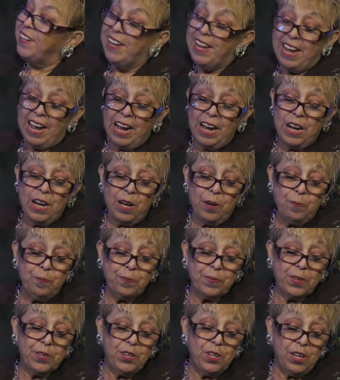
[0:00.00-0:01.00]
Yes.
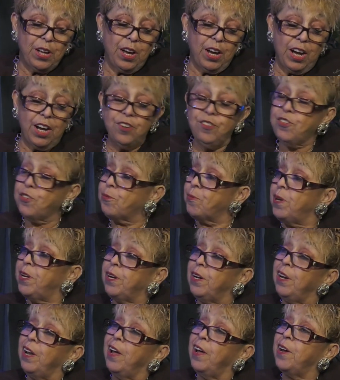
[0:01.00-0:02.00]
I just read
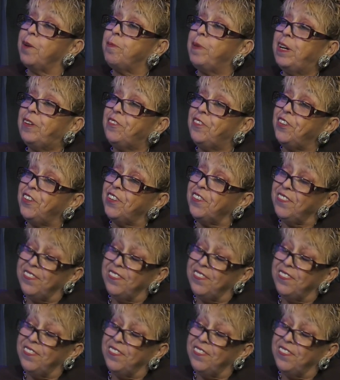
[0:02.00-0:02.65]
a lot about you.